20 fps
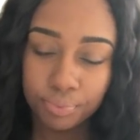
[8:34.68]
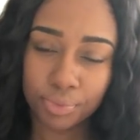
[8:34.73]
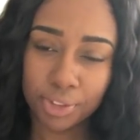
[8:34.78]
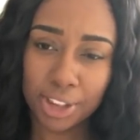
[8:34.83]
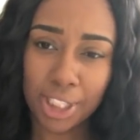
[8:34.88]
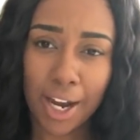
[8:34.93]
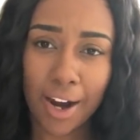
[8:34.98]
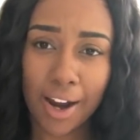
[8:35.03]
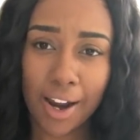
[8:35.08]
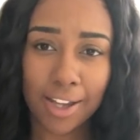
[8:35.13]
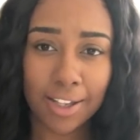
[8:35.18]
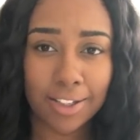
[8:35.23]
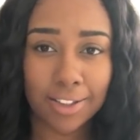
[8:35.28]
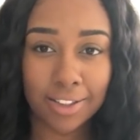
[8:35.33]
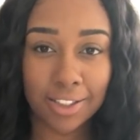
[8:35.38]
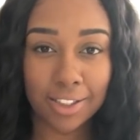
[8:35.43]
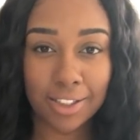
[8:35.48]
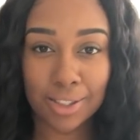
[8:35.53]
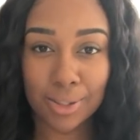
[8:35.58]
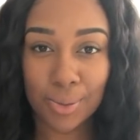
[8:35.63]
Sorry,
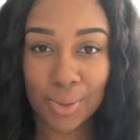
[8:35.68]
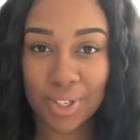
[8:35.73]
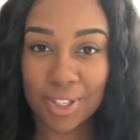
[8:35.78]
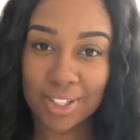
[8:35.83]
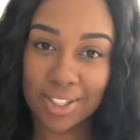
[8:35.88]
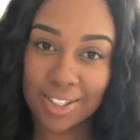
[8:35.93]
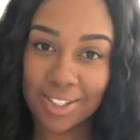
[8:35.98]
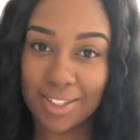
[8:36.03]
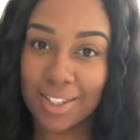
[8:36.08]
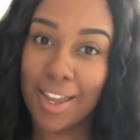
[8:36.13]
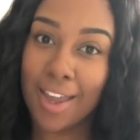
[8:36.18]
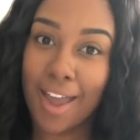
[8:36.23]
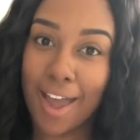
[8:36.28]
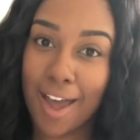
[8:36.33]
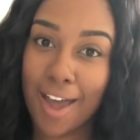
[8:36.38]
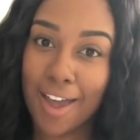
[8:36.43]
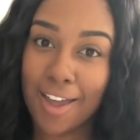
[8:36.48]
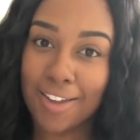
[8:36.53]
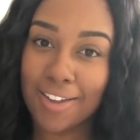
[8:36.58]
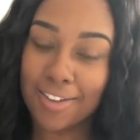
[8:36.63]
Cletus wants to say
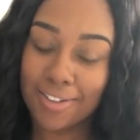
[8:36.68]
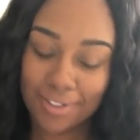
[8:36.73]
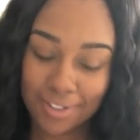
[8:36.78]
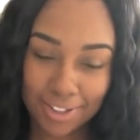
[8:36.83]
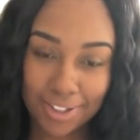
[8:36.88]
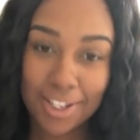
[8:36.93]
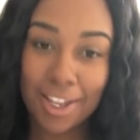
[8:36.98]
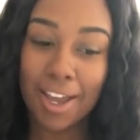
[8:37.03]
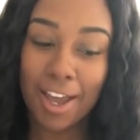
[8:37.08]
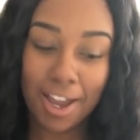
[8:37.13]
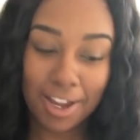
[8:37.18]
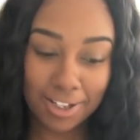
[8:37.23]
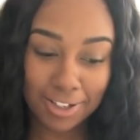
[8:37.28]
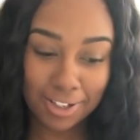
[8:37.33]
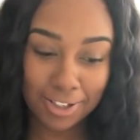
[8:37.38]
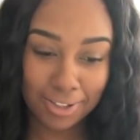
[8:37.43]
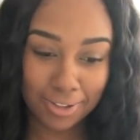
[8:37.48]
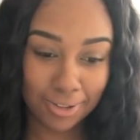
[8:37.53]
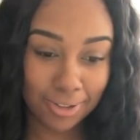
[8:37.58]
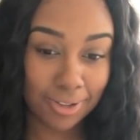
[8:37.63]
hi. Say hi,
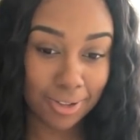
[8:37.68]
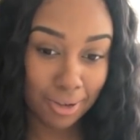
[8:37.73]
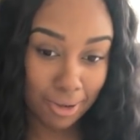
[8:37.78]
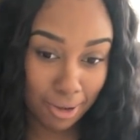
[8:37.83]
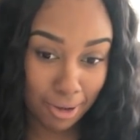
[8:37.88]
Cletus.